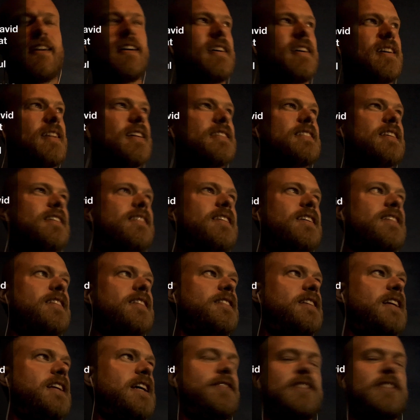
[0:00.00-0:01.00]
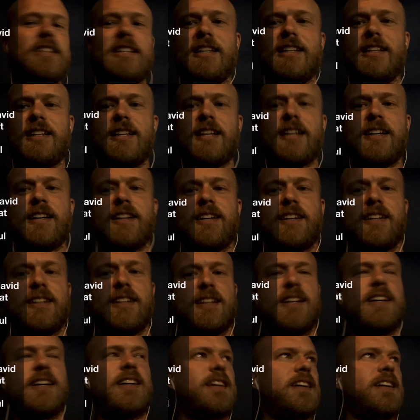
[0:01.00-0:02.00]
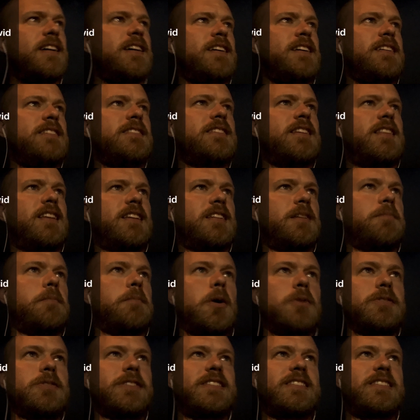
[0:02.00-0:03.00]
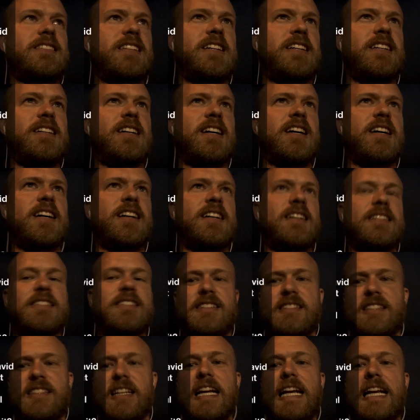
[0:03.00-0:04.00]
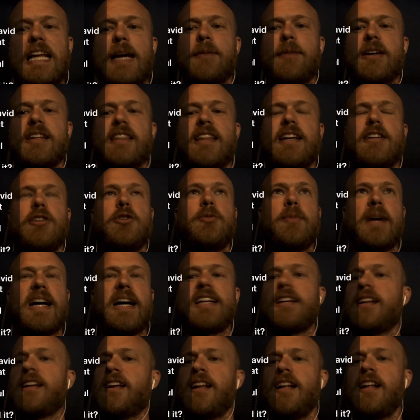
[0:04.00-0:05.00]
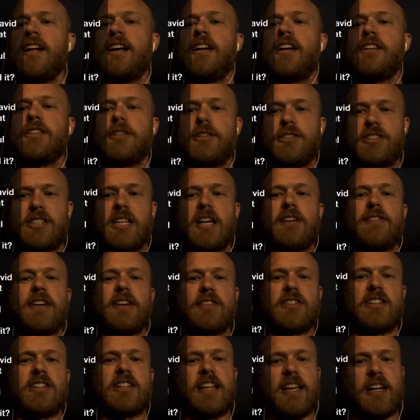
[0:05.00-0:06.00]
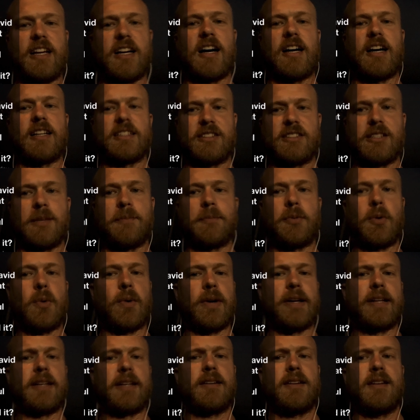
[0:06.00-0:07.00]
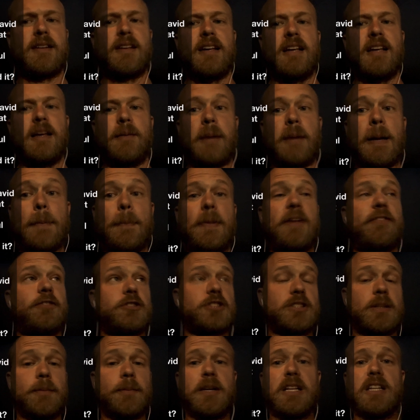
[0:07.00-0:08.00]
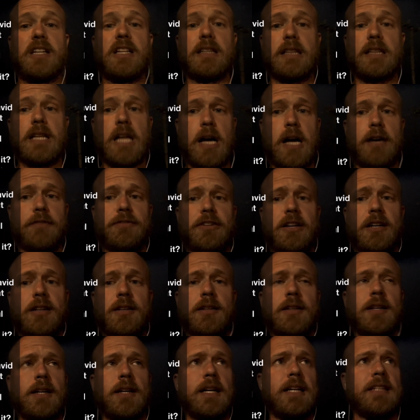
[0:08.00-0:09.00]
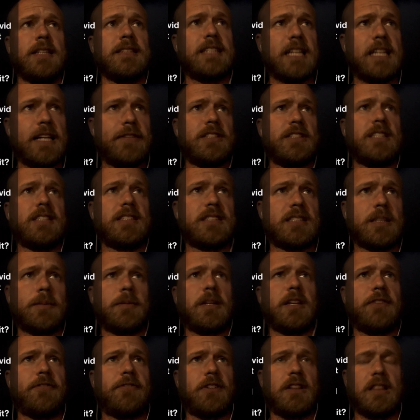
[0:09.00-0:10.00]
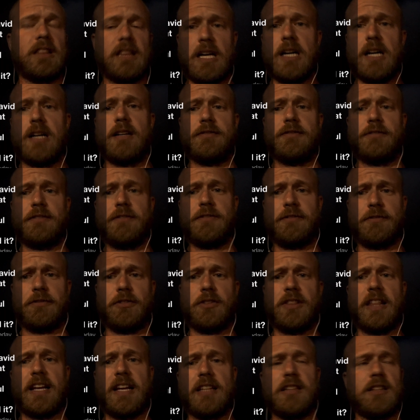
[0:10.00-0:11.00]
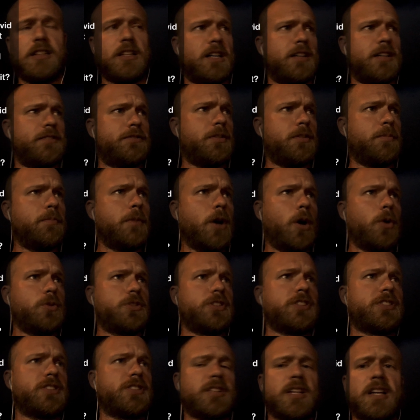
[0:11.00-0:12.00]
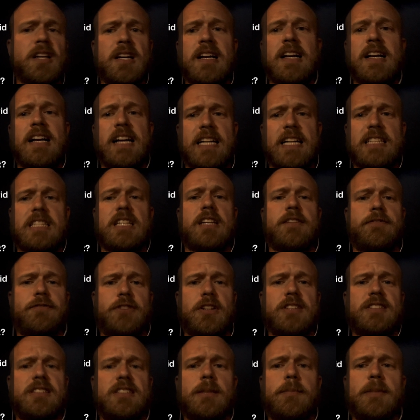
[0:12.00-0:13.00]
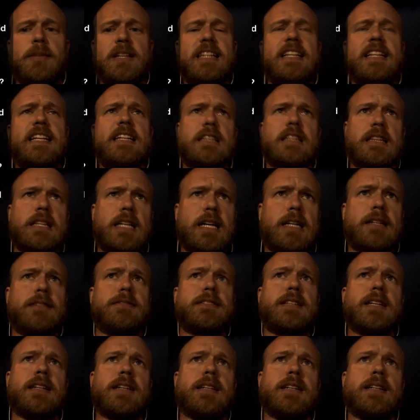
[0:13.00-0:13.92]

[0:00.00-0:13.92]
That's the thing that David did. It's the thing that Moses did. It's a dynamic that you might yourself have to take on at some point. It might be for somebody you love. David did somebody for love, for that he loved. Moses had to confront somebody that he loved.